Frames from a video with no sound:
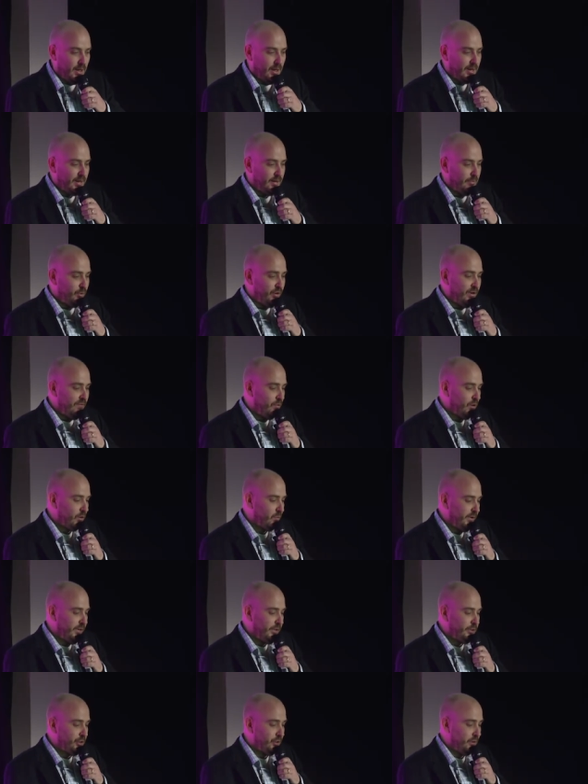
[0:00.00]
In brief, what
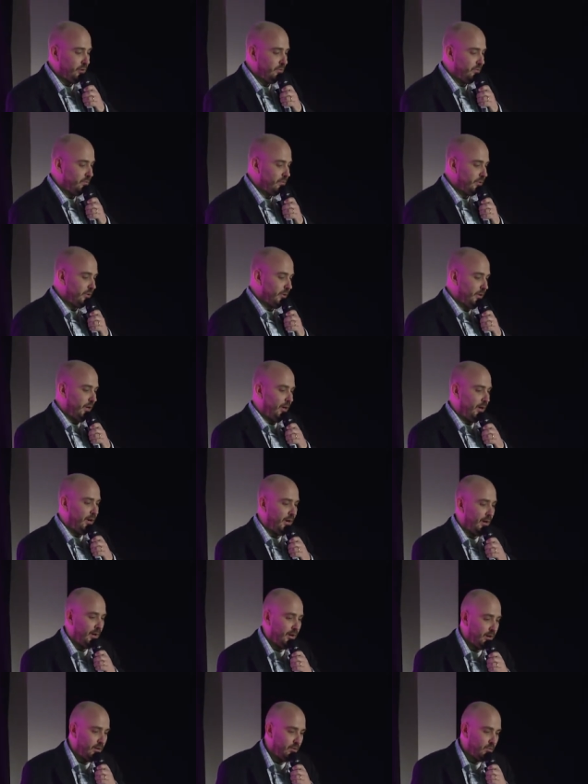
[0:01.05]
we do,
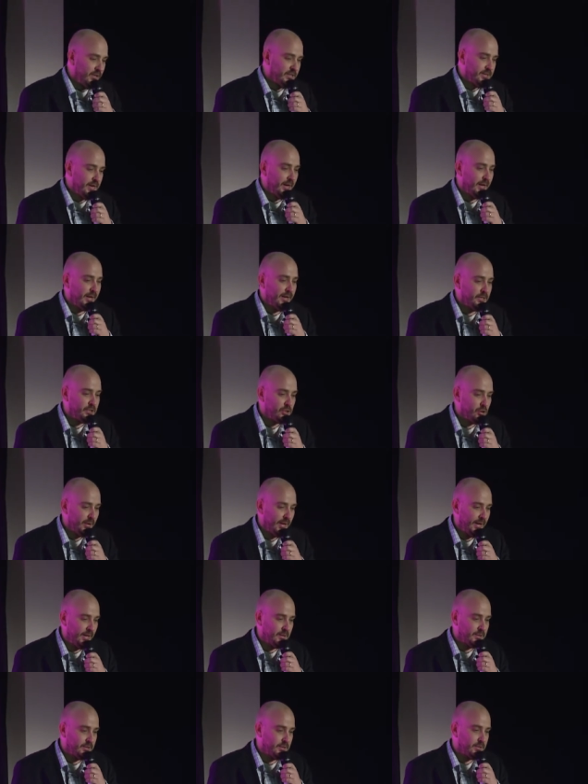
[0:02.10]
uh, we take
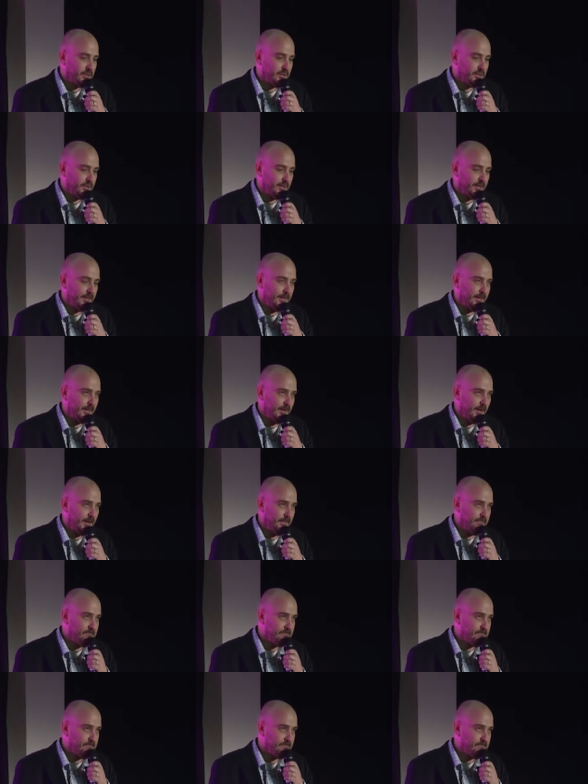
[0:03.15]
end-to-end -end, uh,